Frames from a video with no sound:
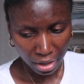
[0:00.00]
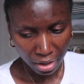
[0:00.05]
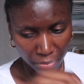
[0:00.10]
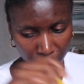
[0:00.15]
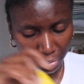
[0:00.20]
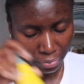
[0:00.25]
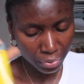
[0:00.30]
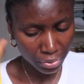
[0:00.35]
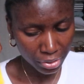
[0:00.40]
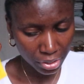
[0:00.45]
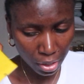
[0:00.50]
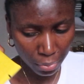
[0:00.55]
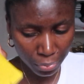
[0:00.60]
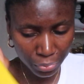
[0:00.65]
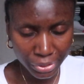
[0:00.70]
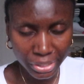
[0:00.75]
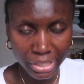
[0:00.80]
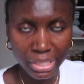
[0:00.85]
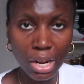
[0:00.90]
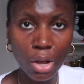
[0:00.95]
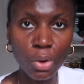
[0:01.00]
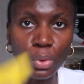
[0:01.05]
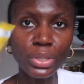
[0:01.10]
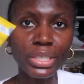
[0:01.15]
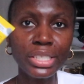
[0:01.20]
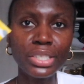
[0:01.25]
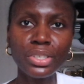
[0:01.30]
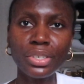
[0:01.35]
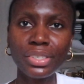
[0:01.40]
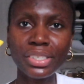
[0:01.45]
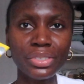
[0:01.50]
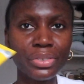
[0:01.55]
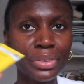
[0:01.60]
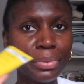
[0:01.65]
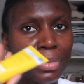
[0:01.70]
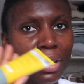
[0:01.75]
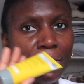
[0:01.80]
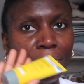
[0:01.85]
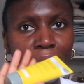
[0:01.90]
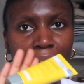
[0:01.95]
but for some reason I only
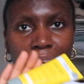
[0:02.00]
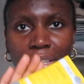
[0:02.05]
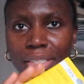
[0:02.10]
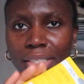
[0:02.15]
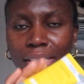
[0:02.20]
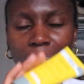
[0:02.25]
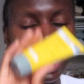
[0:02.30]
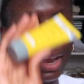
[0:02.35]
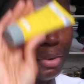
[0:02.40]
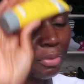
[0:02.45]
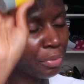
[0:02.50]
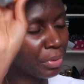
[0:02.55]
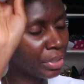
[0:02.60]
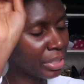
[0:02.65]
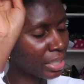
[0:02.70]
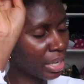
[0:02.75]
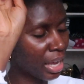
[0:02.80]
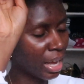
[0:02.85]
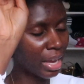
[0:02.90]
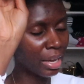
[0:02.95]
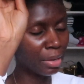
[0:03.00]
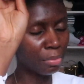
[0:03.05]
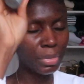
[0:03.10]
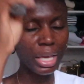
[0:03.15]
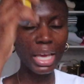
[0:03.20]
sunscreen my face every time.